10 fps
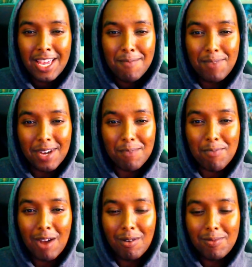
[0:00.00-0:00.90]
but
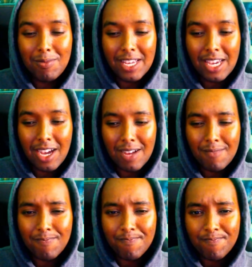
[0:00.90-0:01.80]
probably
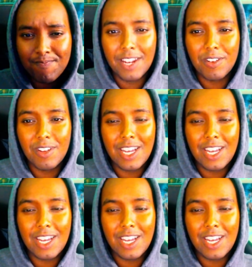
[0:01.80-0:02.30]
um little